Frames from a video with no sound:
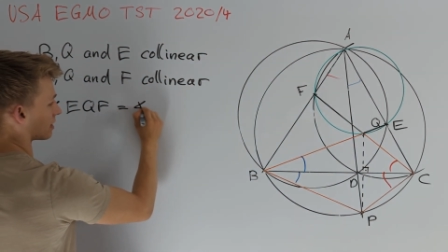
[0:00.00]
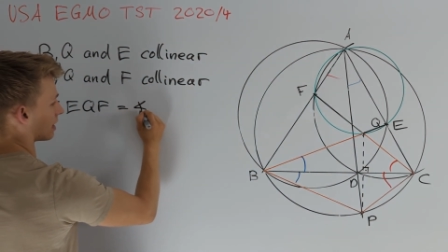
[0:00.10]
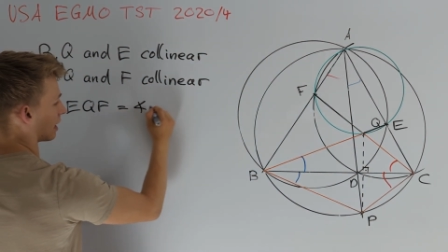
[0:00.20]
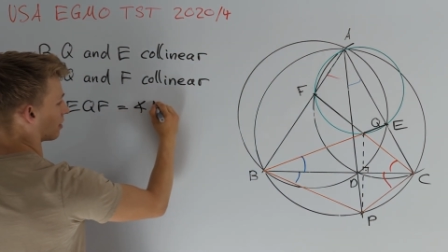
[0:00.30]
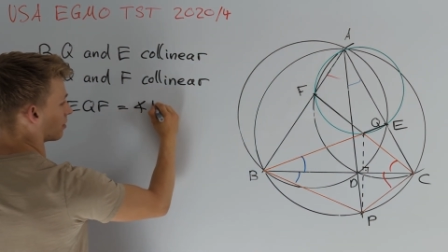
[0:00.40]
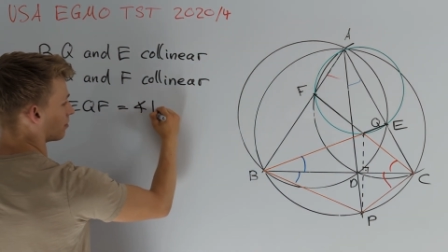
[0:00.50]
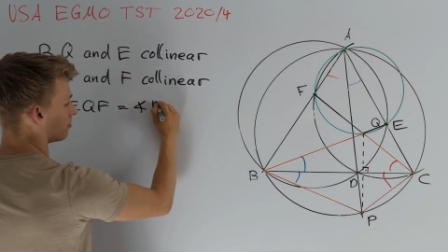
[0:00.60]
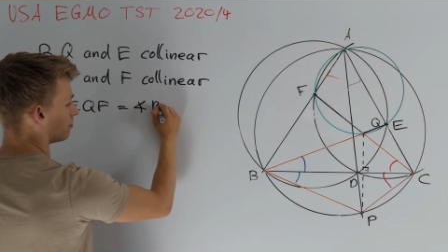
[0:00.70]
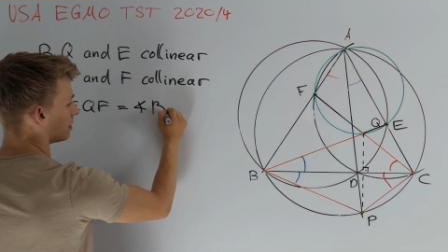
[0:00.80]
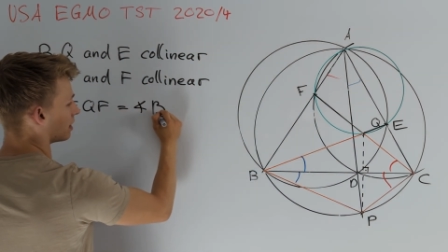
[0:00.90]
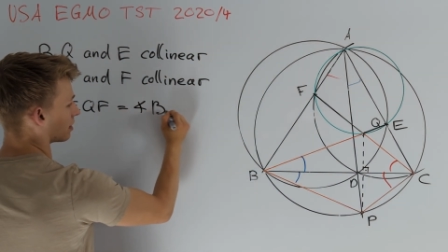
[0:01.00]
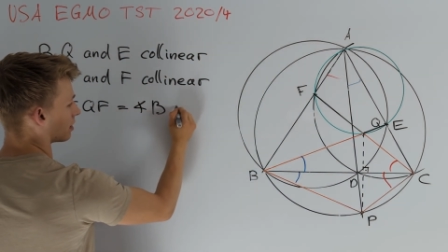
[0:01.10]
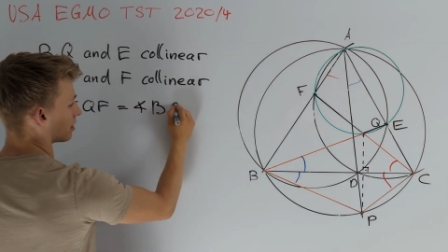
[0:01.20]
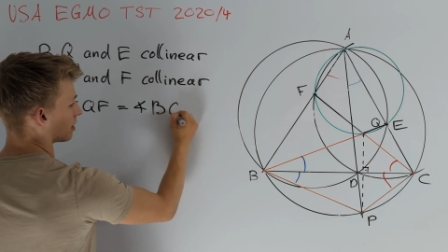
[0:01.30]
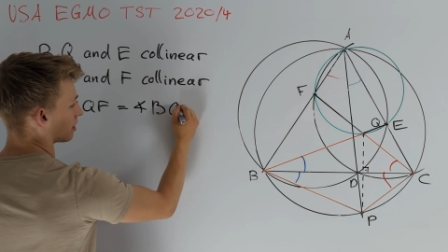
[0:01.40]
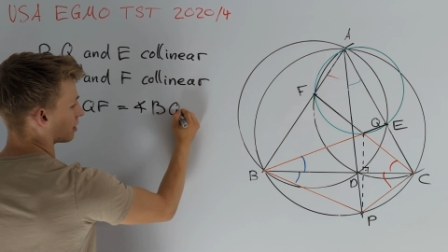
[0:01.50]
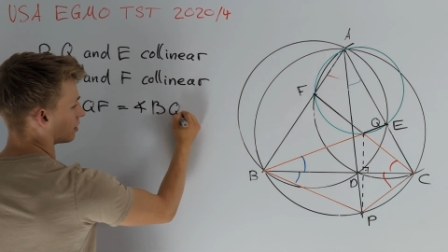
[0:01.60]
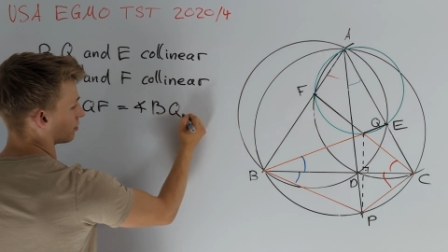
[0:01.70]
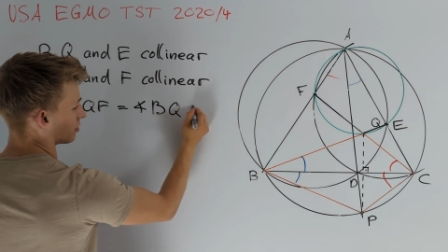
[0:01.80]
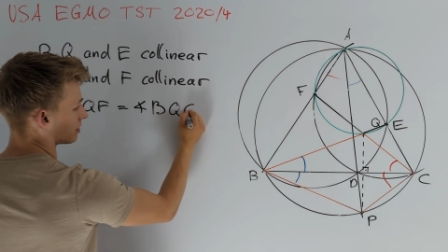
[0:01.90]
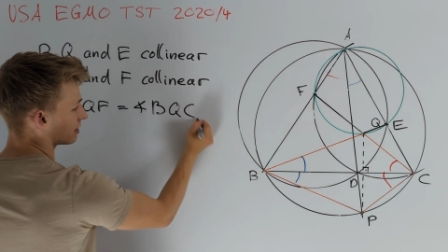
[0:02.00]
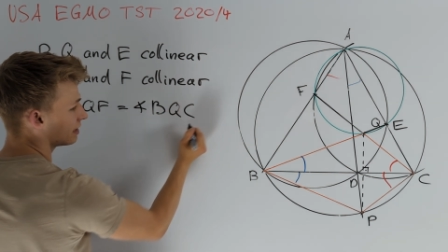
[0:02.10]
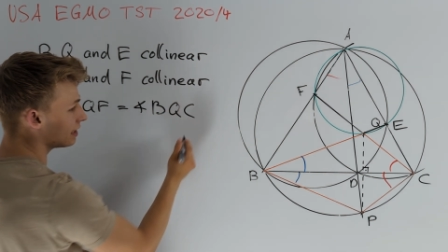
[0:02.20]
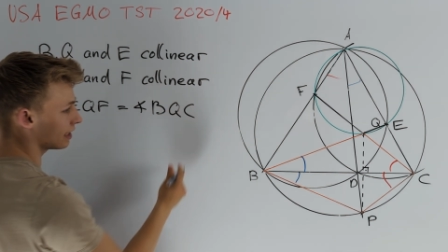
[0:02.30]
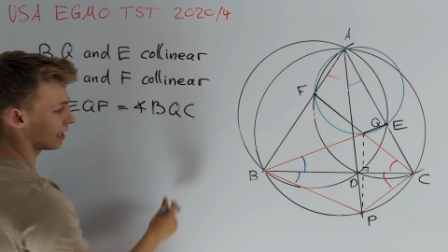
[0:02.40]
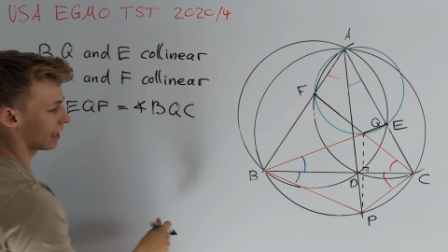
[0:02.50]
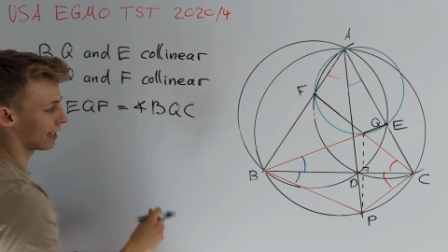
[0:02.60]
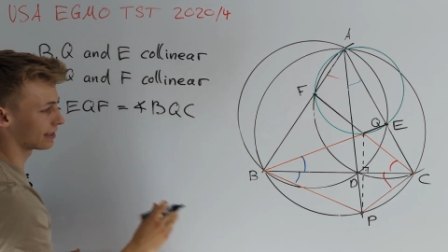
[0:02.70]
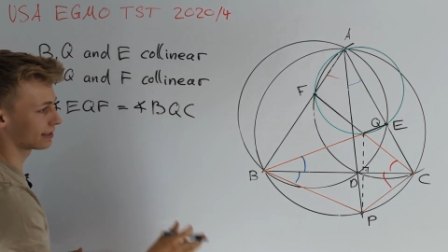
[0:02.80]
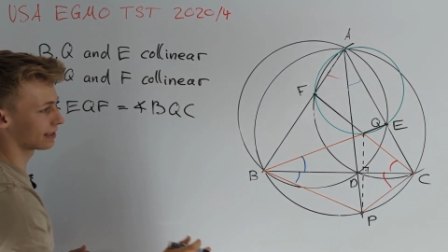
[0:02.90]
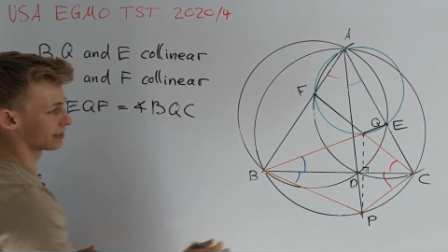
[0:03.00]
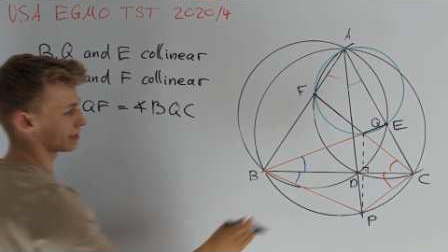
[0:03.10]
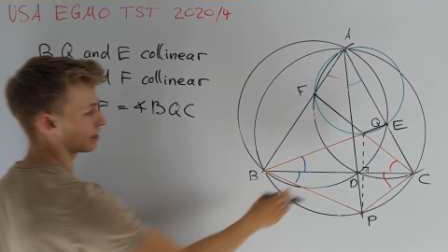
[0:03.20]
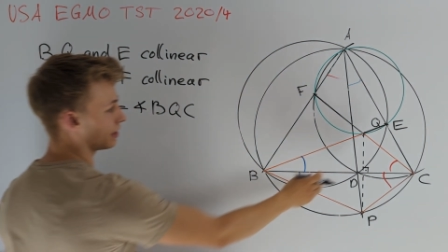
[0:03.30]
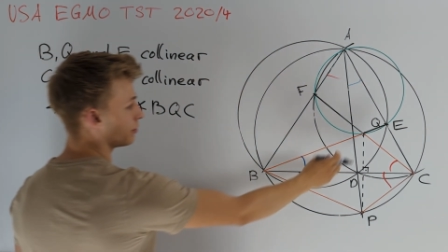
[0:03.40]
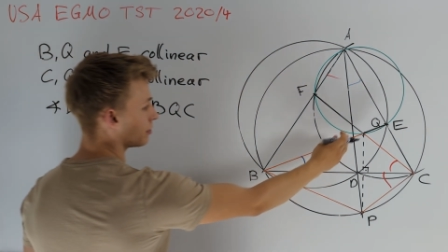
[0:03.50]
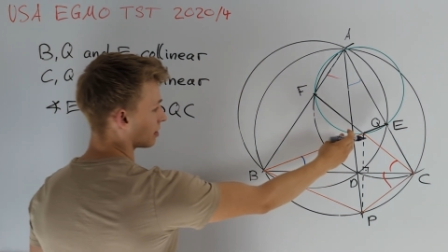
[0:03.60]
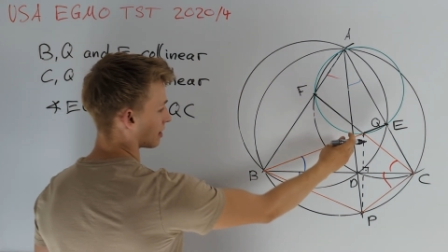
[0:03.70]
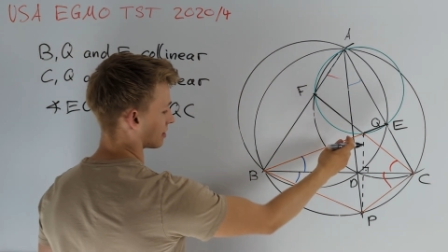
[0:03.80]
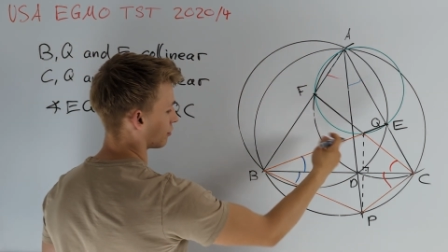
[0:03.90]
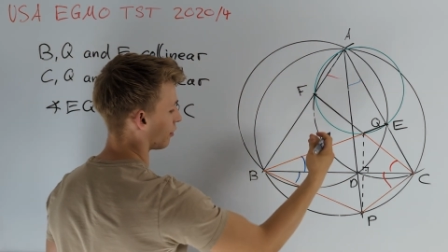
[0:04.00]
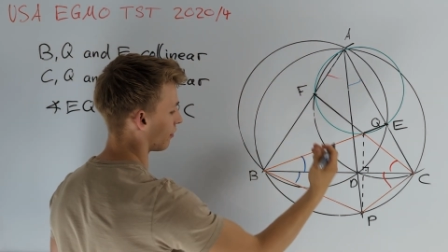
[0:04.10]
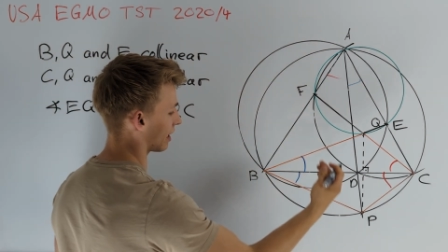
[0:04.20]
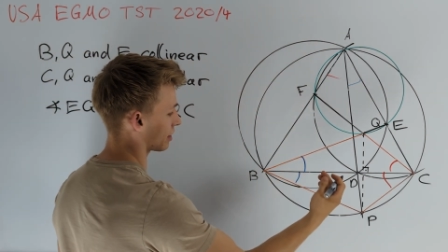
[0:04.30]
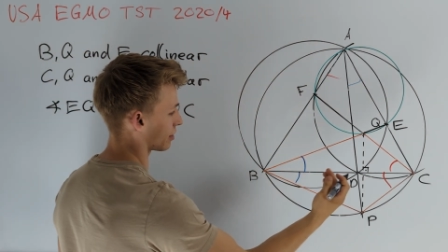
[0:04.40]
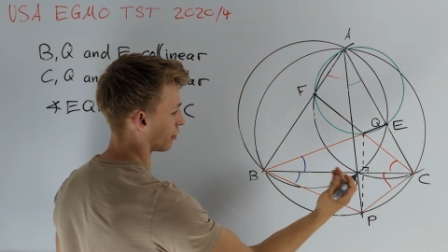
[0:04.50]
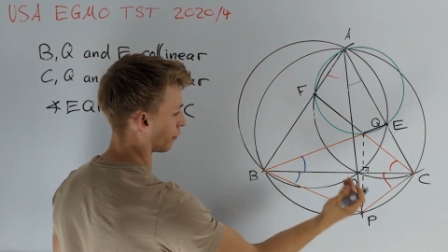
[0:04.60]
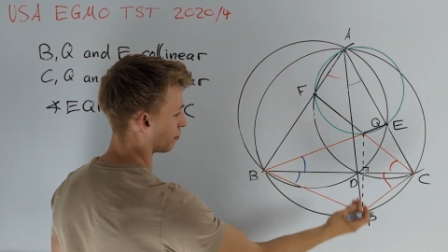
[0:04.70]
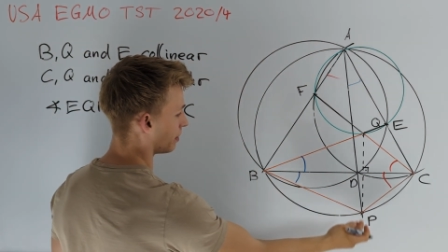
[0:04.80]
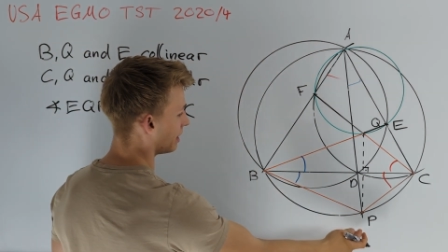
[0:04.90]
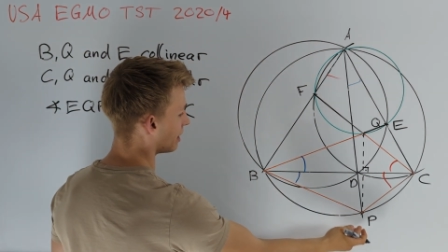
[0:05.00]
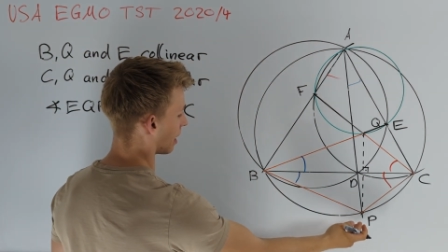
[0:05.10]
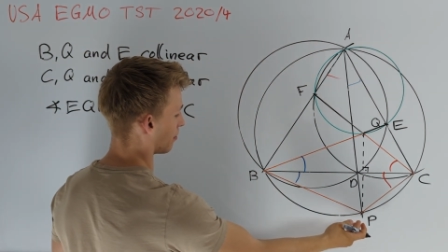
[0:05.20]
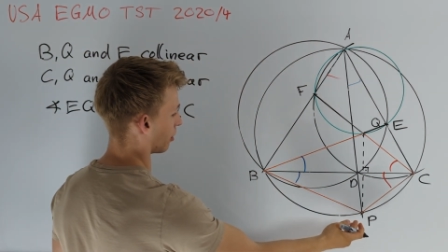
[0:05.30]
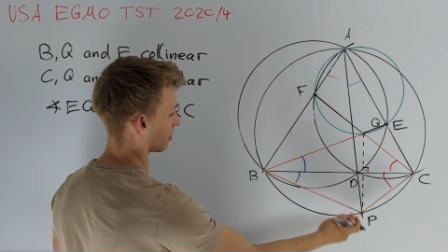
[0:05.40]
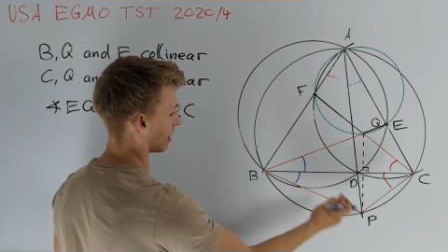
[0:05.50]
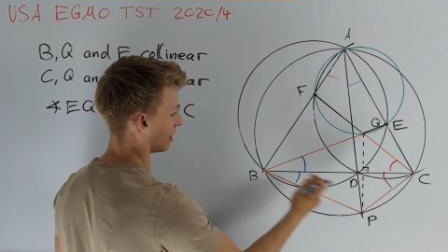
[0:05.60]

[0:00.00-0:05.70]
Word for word: this is angle BQC. And since Q is the reflection of P about